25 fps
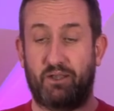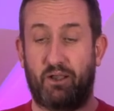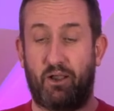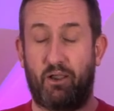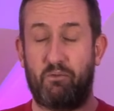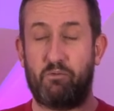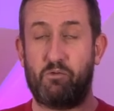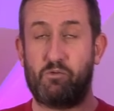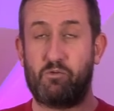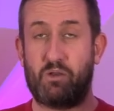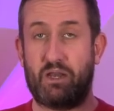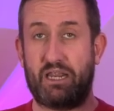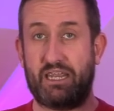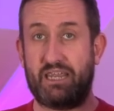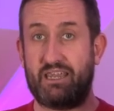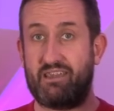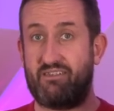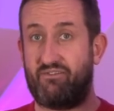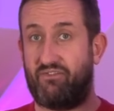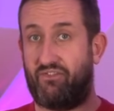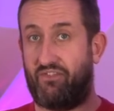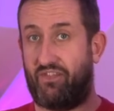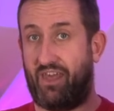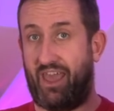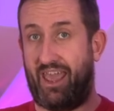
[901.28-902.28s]
I will
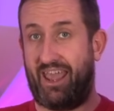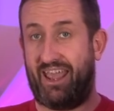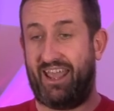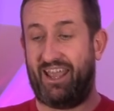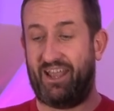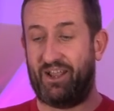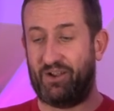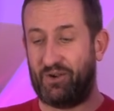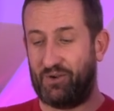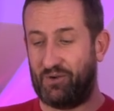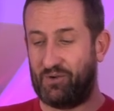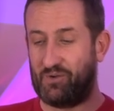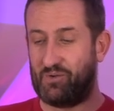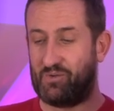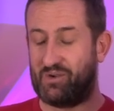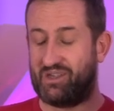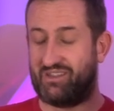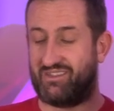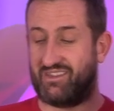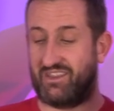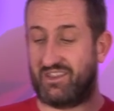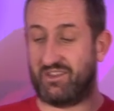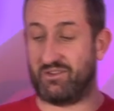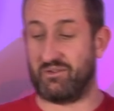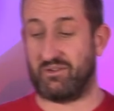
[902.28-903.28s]
leave that all
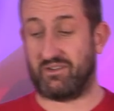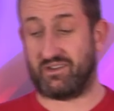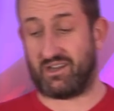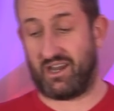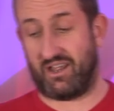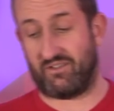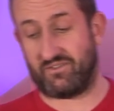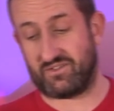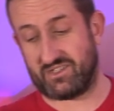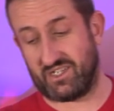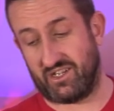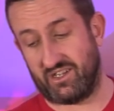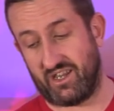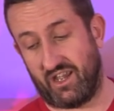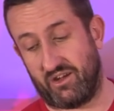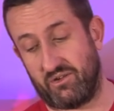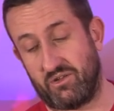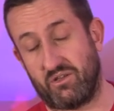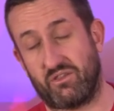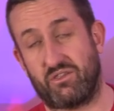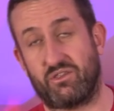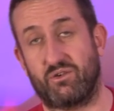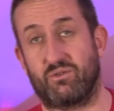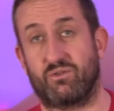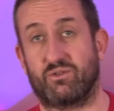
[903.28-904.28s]
with you. I'd love to know
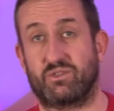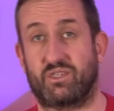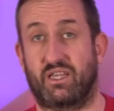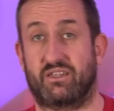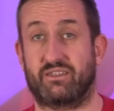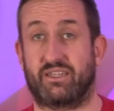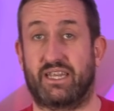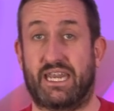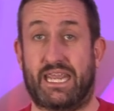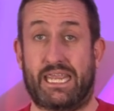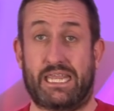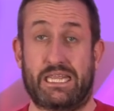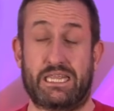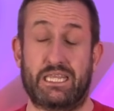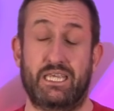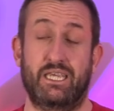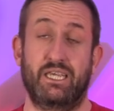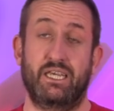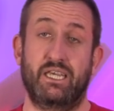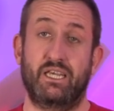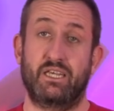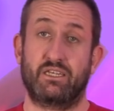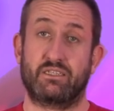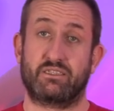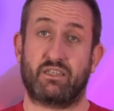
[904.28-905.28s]
your thoughts underneath.
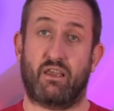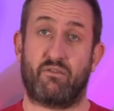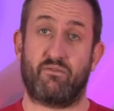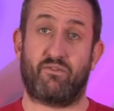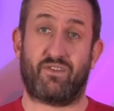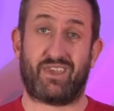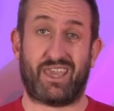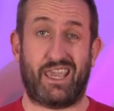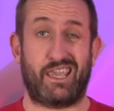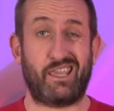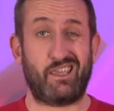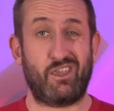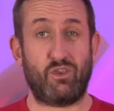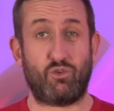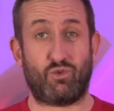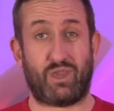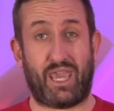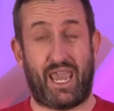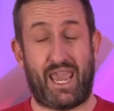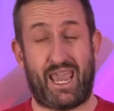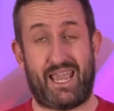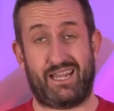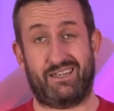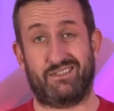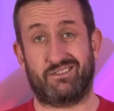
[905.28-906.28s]
Don't forget, you
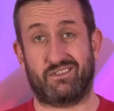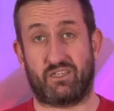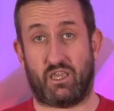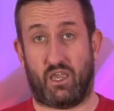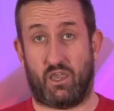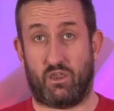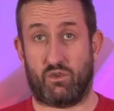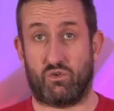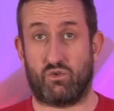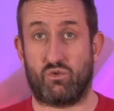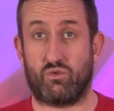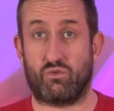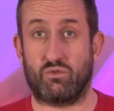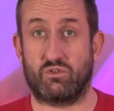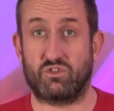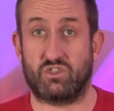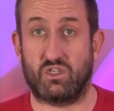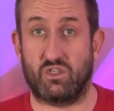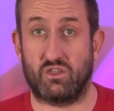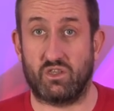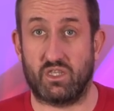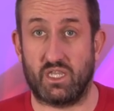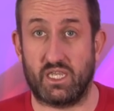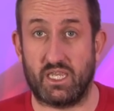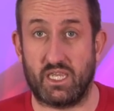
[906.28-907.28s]
can go
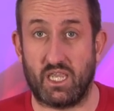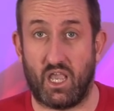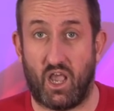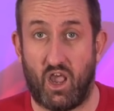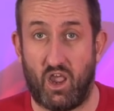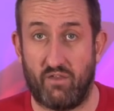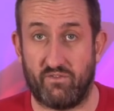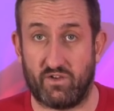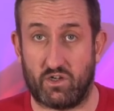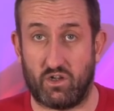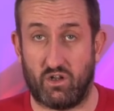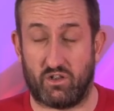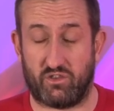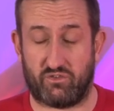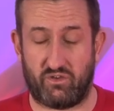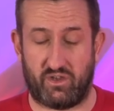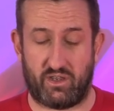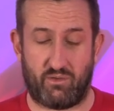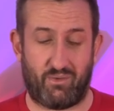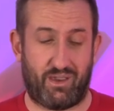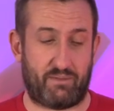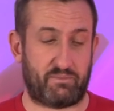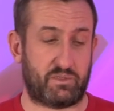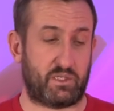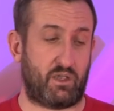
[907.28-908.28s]
to the Overclock 3D
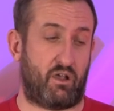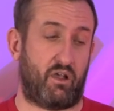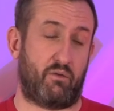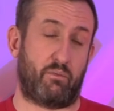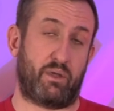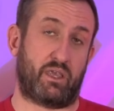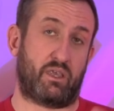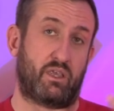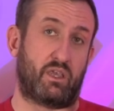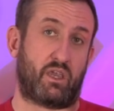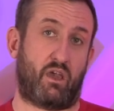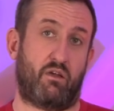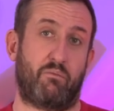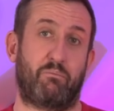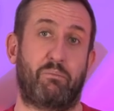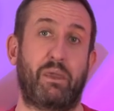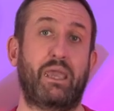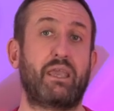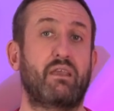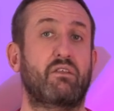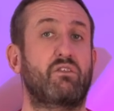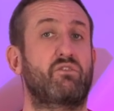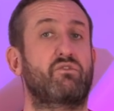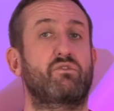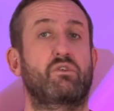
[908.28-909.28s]
website where you can go and
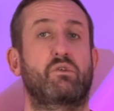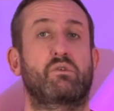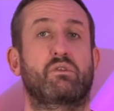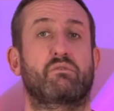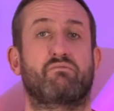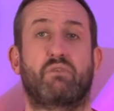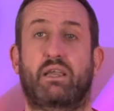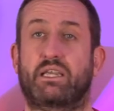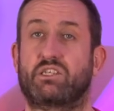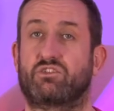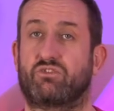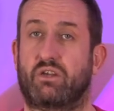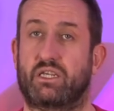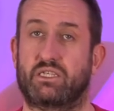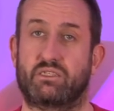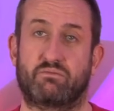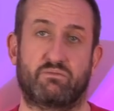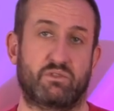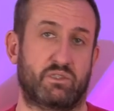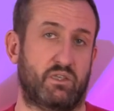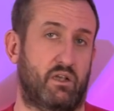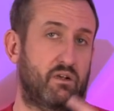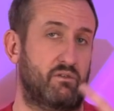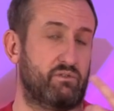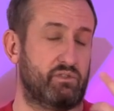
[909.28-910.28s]
pick through the ray tracing
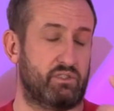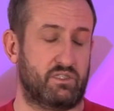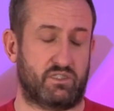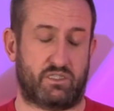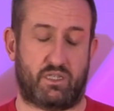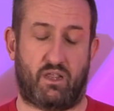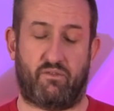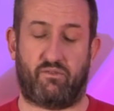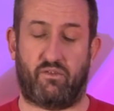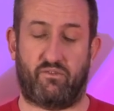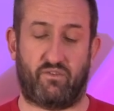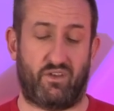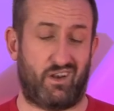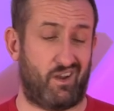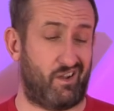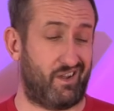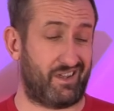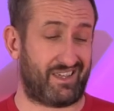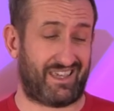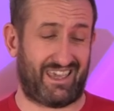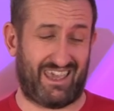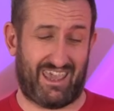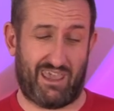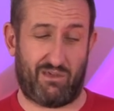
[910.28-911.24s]
results and stuff if you like.